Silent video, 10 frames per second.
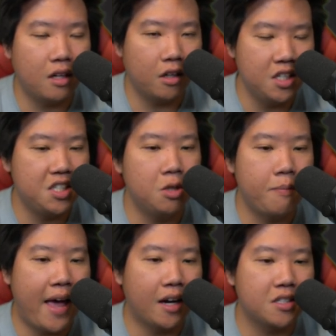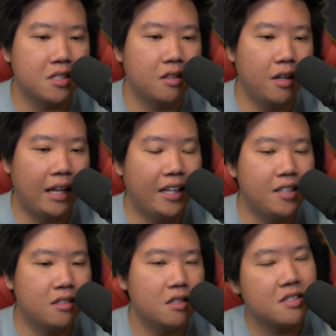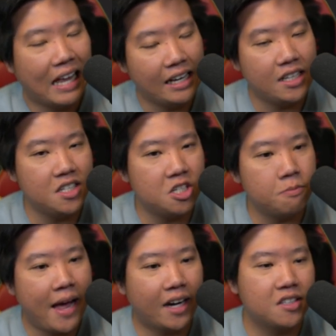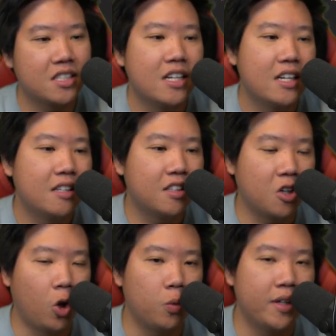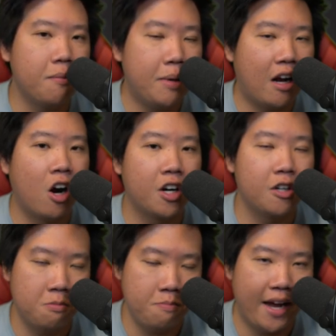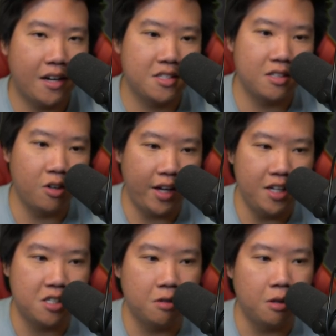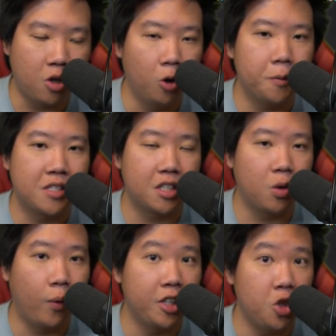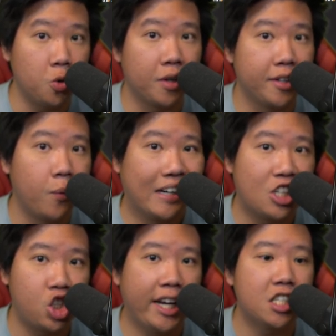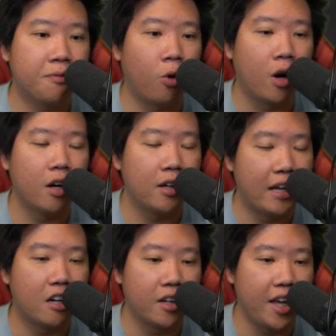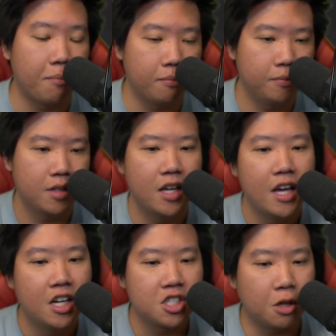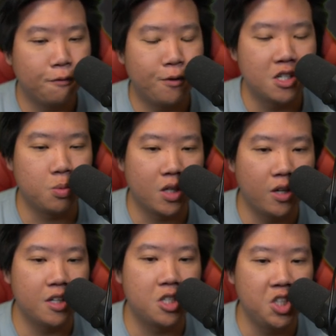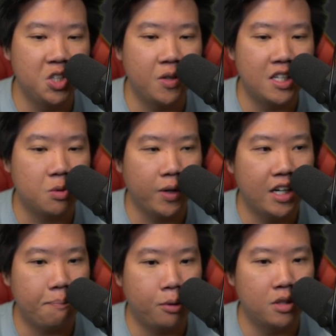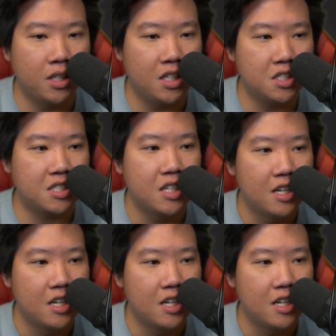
easy to max. Elite, slightly easy to max. The gold one, a bit harder to max. Okay, so the gold ones are the one that you really want to chase for later game. So first we're going to do is we're going to put these